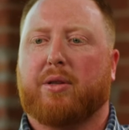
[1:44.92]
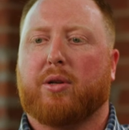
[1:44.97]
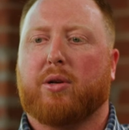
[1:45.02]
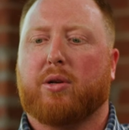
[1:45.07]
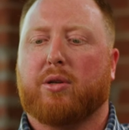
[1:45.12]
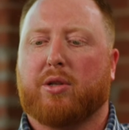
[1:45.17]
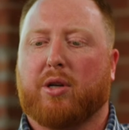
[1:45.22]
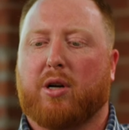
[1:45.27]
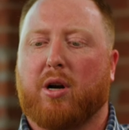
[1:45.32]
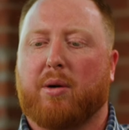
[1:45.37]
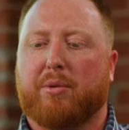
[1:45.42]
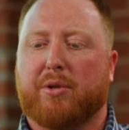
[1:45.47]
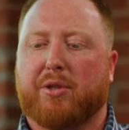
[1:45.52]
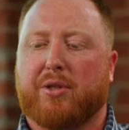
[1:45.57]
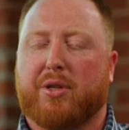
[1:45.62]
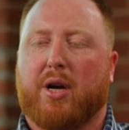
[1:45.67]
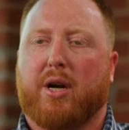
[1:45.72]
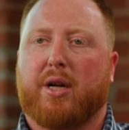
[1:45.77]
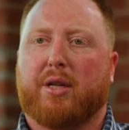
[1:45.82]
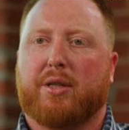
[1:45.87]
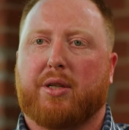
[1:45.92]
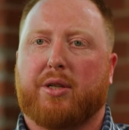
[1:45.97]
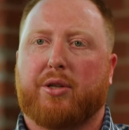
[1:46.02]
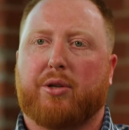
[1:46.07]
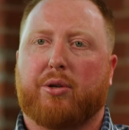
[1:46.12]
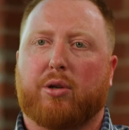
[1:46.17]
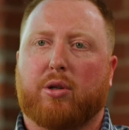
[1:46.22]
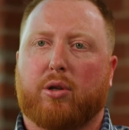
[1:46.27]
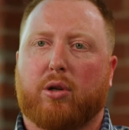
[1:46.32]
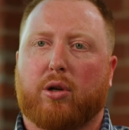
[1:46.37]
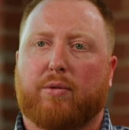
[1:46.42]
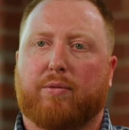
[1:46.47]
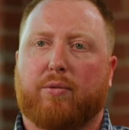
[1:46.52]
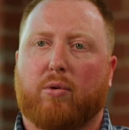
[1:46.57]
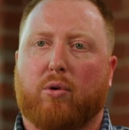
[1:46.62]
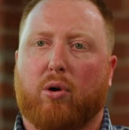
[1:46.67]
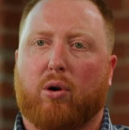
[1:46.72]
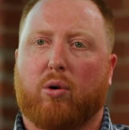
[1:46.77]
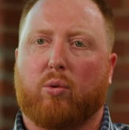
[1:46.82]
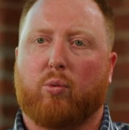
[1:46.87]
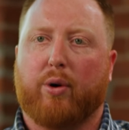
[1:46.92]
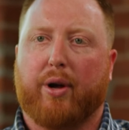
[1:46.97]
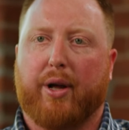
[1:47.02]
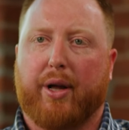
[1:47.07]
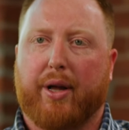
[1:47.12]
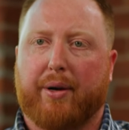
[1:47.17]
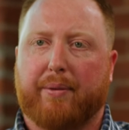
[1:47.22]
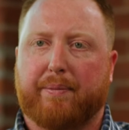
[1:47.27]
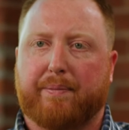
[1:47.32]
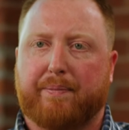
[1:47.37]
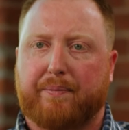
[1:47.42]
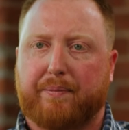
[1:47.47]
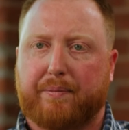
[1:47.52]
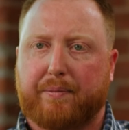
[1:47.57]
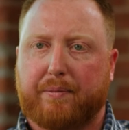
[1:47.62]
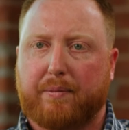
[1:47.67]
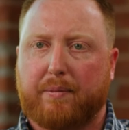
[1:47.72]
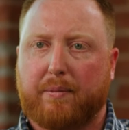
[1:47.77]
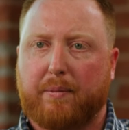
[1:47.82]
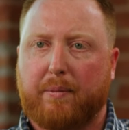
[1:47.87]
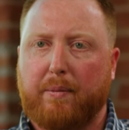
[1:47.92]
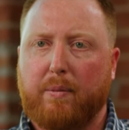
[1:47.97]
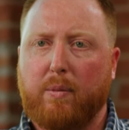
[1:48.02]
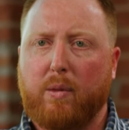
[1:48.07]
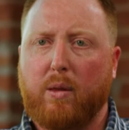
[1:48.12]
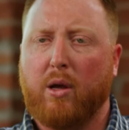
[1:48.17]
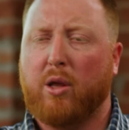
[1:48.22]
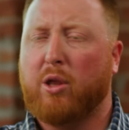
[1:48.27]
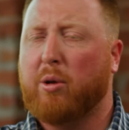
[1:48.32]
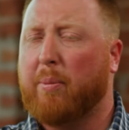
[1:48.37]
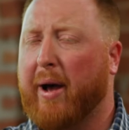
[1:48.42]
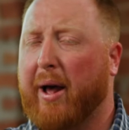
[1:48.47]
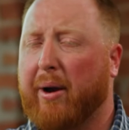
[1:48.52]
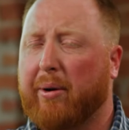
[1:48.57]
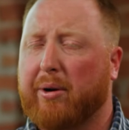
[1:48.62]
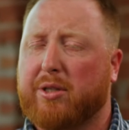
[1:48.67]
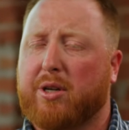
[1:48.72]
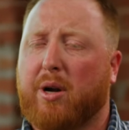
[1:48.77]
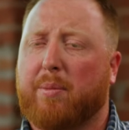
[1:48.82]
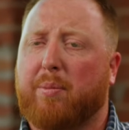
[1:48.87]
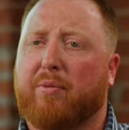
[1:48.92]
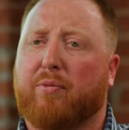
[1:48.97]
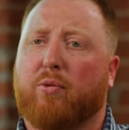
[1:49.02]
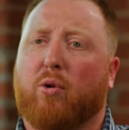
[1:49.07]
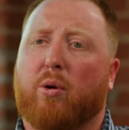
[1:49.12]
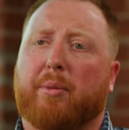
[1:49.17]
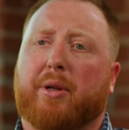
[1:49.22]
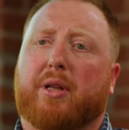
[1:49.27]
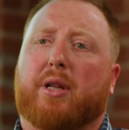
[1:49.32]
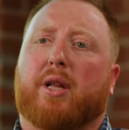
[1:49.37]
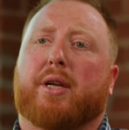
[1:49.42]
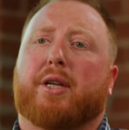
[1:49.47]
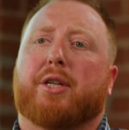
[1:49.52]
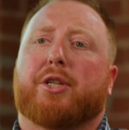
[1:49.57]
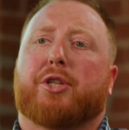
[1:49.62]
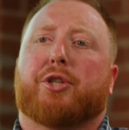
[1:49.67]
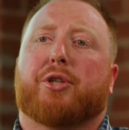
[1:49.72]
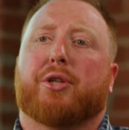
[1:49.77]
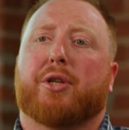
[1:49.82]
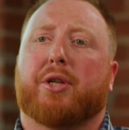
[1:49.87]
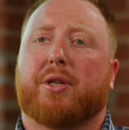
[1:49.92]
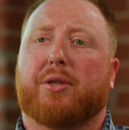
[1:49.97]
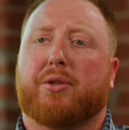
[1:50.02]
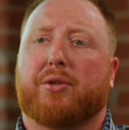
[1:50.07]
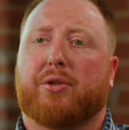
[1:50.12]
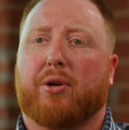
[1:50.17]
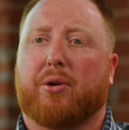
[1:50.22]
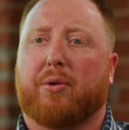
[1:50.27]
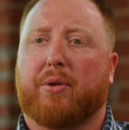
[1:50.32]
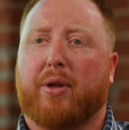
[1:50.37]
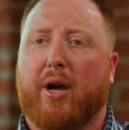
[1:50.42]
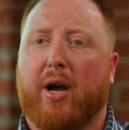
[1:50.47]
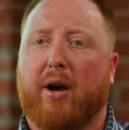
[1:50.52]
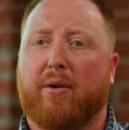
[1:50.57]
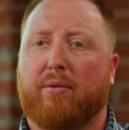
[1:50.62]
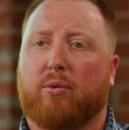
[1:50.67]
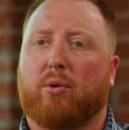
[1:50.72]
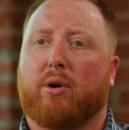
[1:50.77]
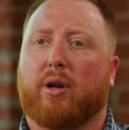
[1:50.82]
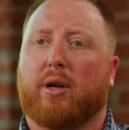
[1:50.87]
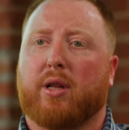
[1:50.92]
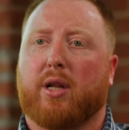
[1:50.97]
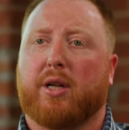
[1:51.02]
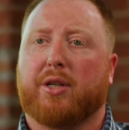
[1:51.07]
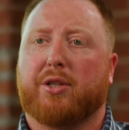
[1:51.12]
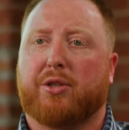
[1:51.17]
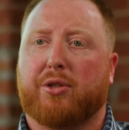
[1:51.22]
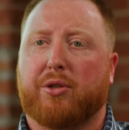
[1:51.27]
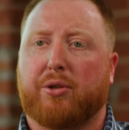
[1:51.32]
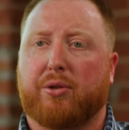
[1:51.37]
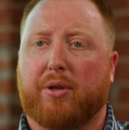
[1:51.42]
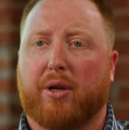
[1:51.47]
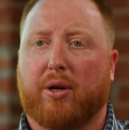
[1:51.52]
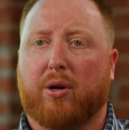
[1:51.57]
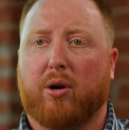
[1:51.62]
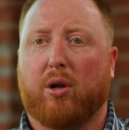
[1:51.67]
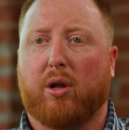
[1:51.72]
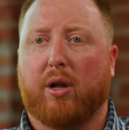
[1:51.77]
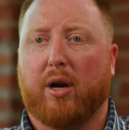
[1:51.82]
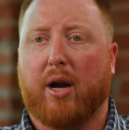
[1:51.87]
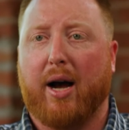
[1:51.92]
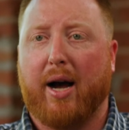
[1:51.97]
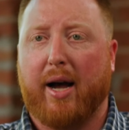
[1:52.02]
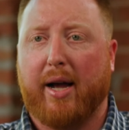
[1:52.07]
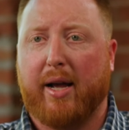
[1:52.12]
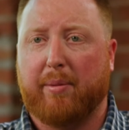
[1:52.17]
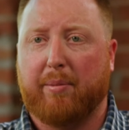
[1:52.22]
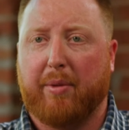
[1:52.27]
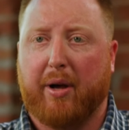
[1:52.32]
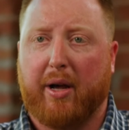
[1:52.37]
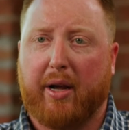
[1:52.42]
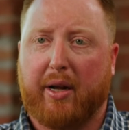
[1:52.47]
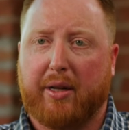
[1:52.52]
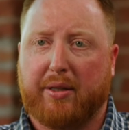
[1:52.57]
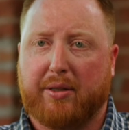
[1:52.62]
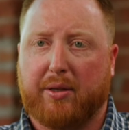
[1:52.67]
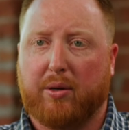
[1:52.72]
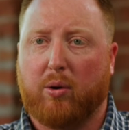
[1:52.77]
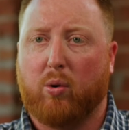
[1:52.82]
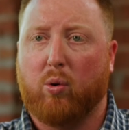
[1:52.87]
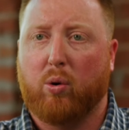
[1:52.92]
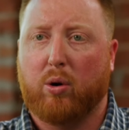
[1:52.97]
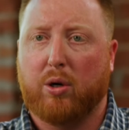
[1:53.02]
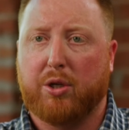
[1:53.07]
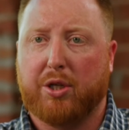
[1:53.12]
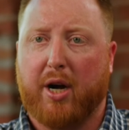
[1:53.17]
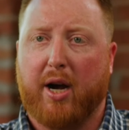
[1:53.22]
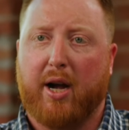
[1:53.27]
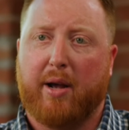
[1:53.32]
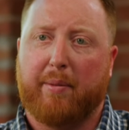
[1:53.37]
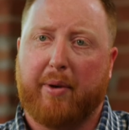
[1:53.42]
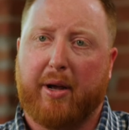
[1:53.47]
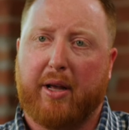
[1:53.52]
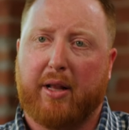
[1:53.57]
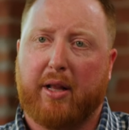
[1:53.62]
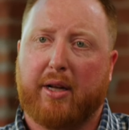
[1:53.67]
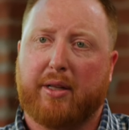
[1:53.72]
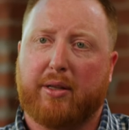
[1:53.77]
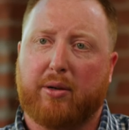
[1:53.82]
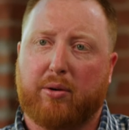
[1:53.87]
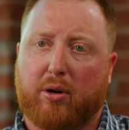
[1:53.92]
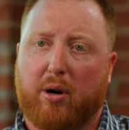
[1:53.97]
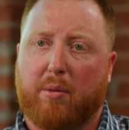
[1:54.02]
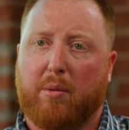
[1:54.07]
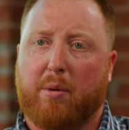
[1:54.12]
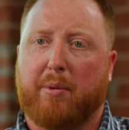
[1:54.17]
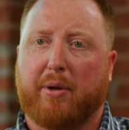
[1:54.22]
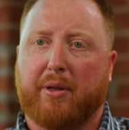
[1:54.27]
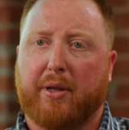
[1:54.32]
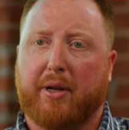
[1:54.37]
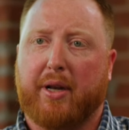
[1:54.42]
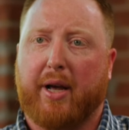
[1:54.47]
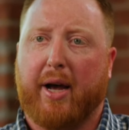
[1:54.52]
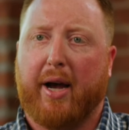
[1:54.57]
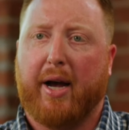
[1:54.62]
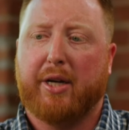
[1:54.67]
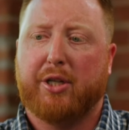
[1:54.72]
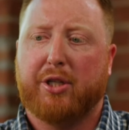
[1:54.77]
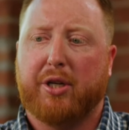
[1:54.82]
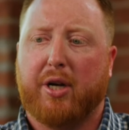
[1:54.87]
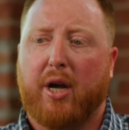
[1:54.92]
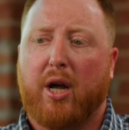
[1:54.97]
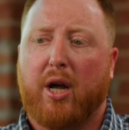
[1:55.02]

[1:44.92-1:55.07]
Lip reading: there's a couple signs that you could look for when the battery's not performing like it should. So they have warning lights too. They call it IMA. It's an orange IMA light that'll come up on the dash.